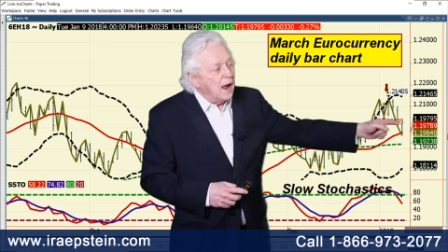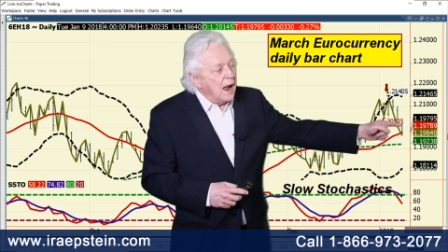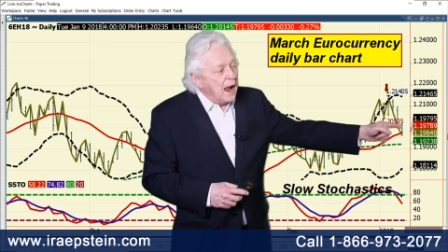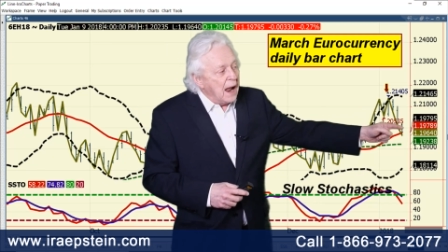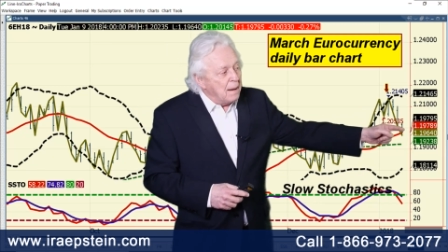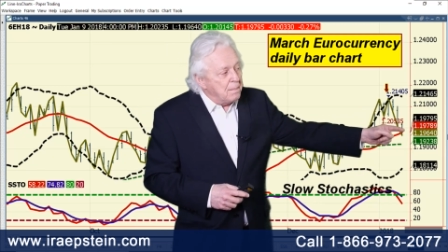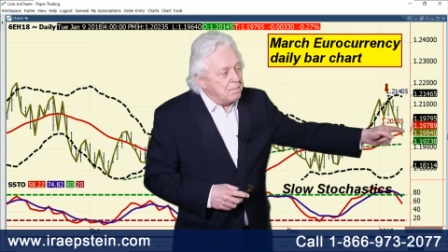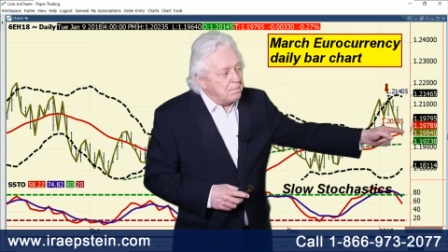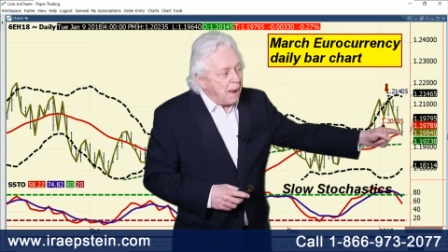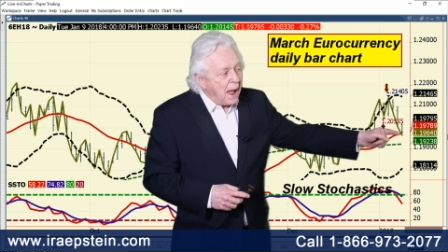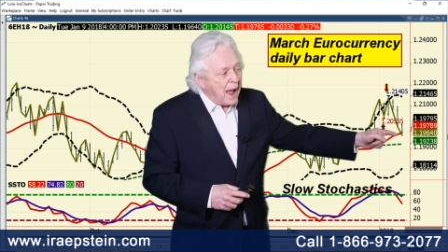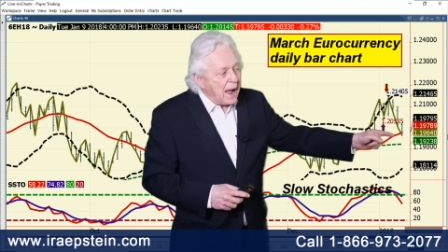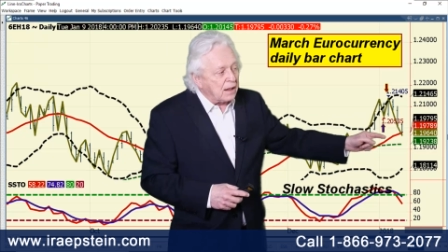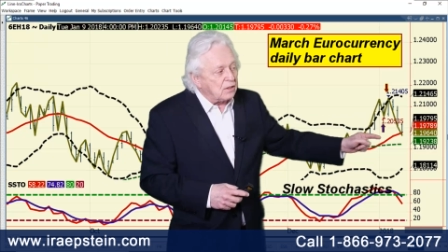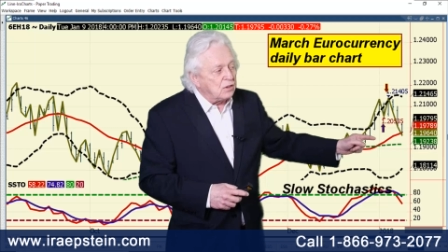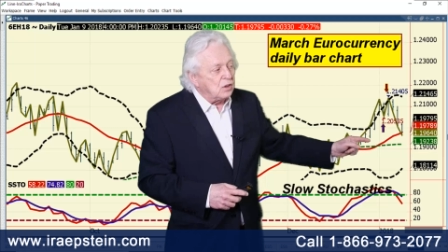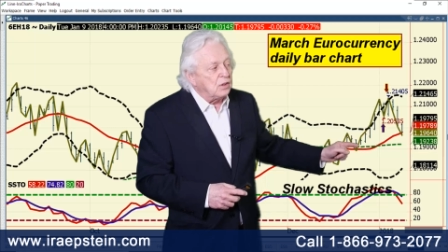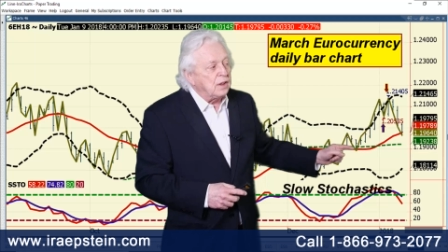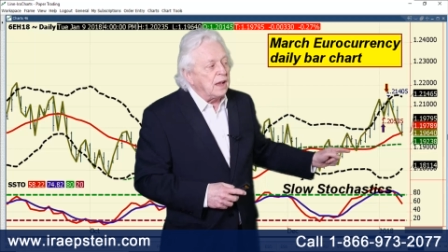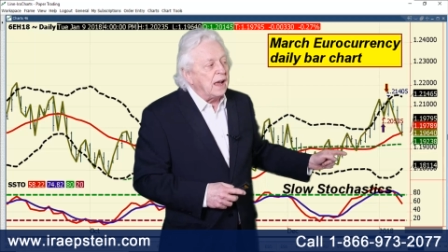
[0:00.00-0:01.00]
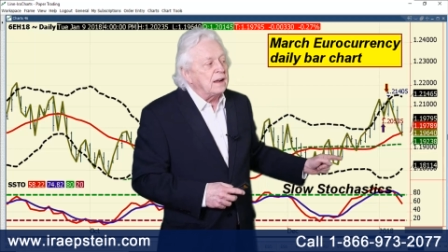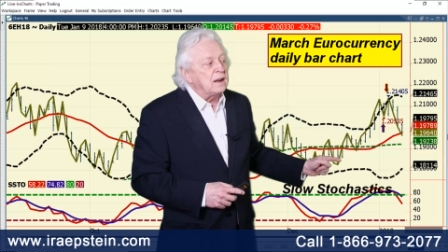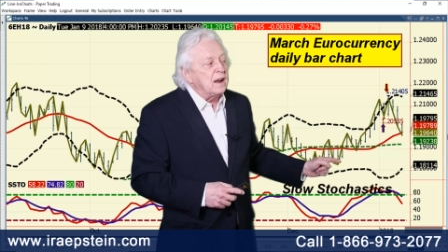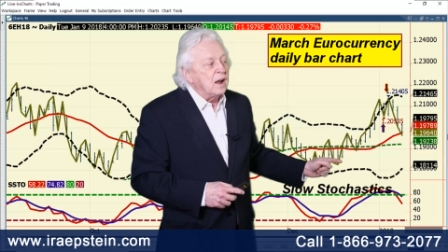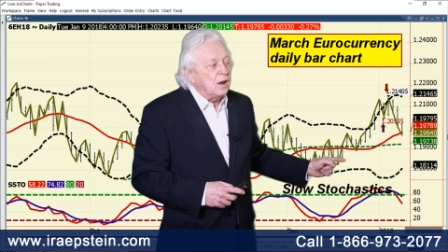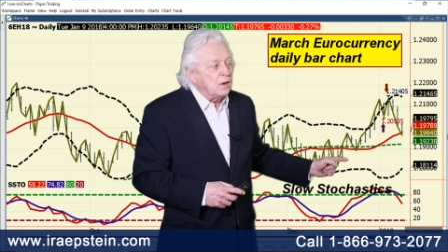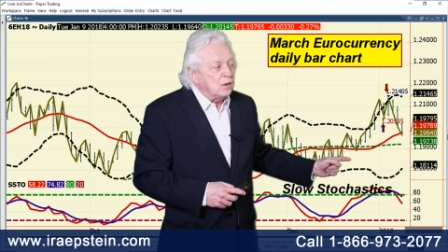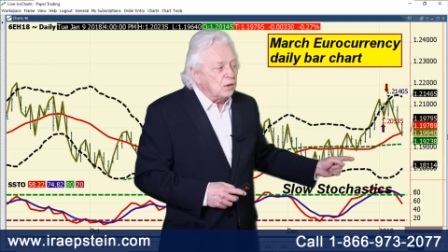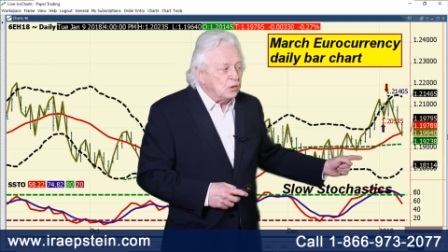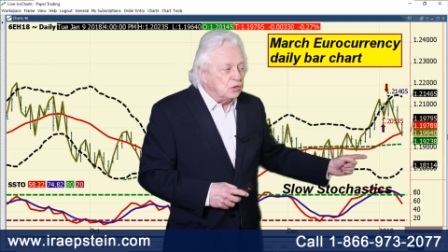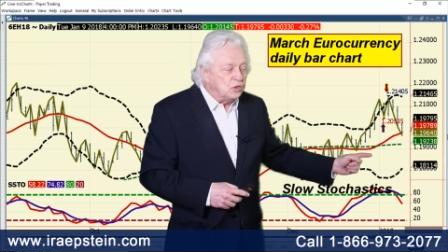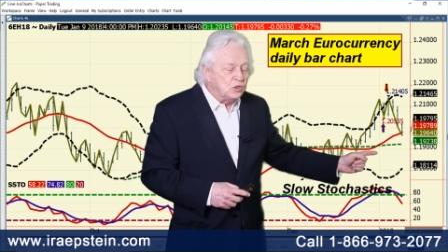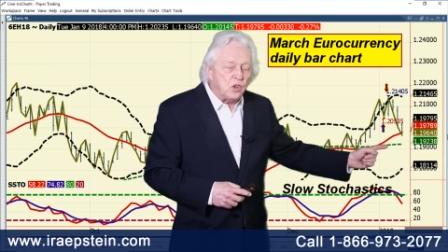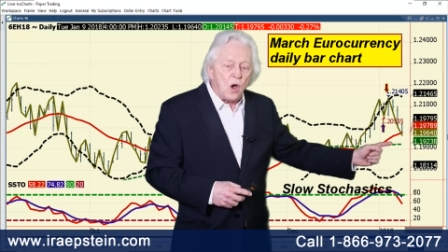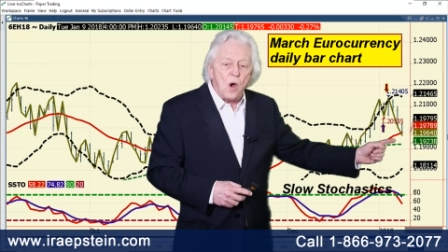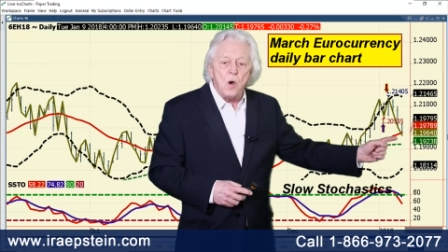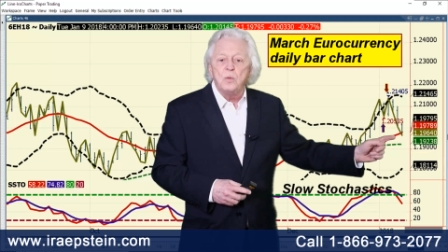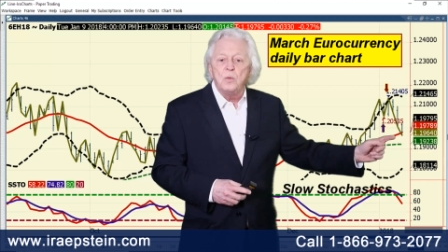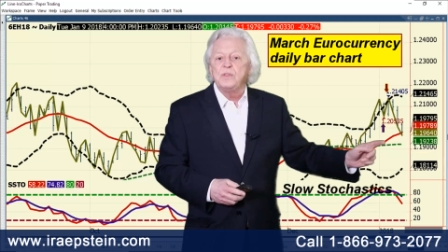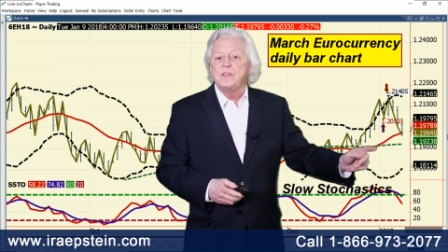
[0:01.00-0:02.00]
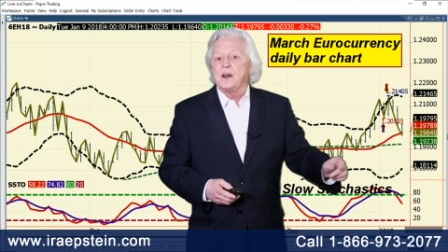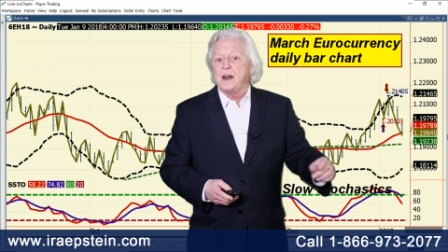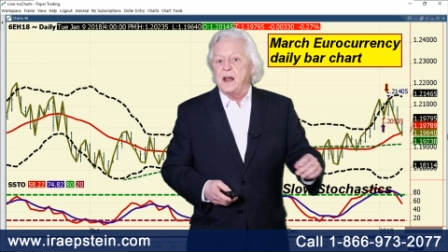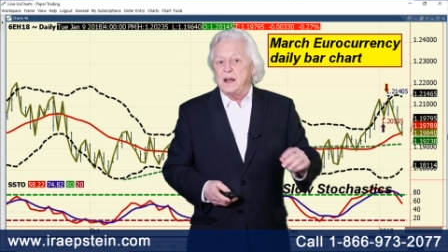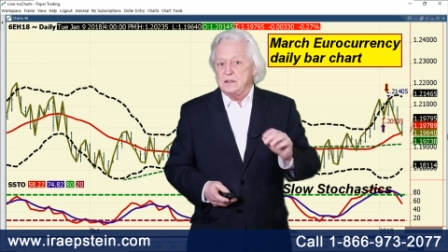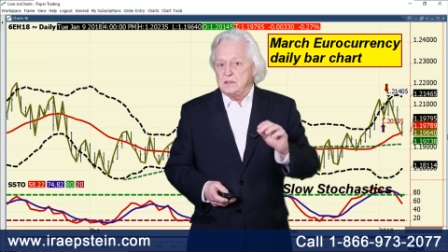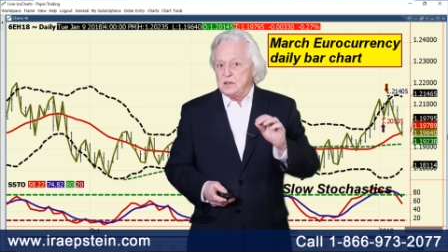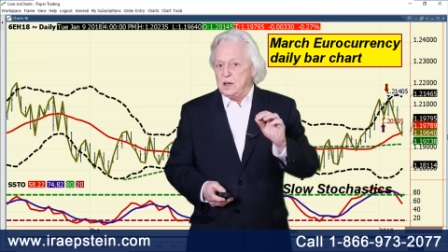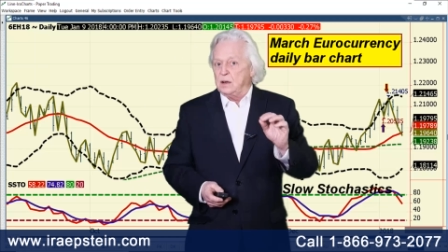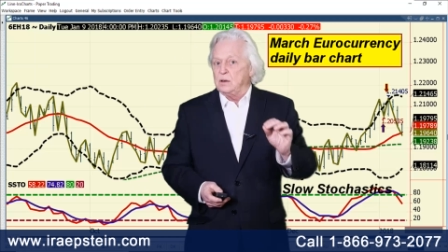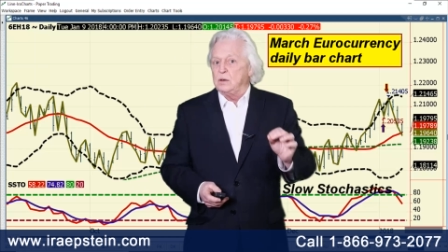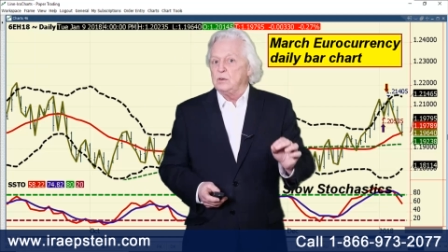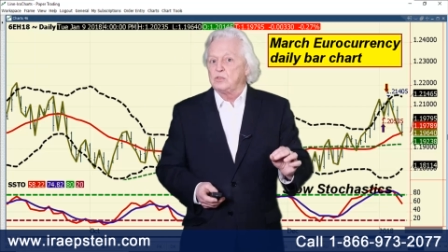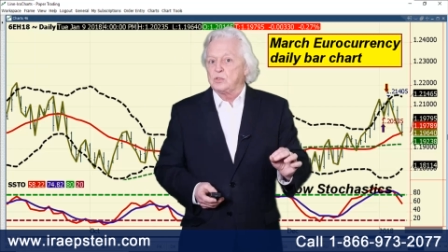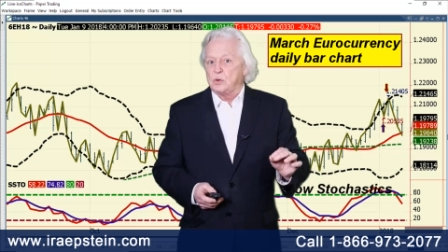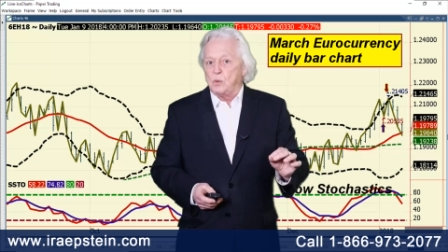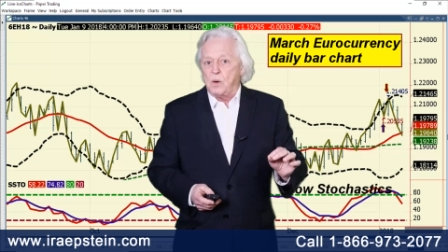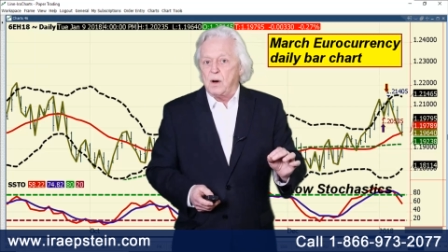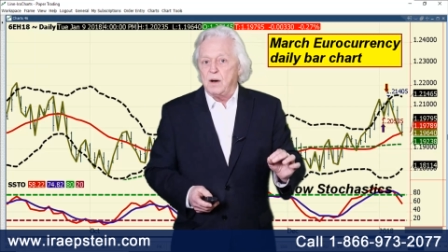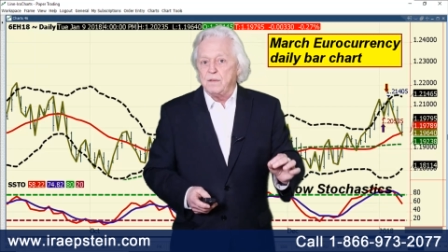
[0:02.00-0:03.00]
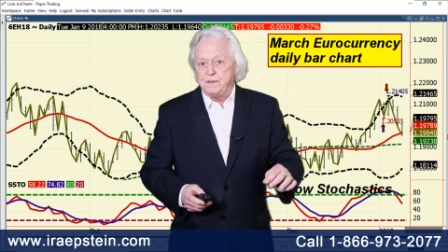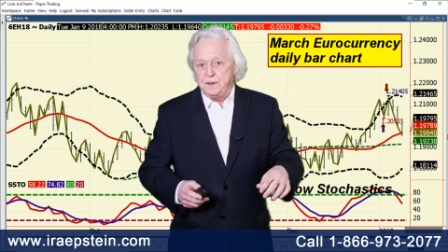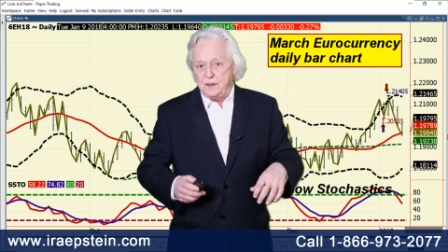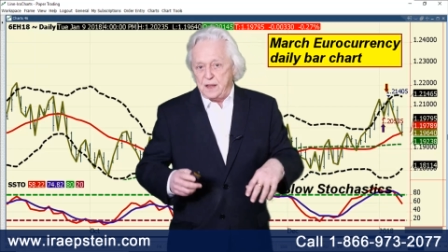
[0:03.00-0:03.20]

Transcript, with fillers: and back to that zone that I tell you so often,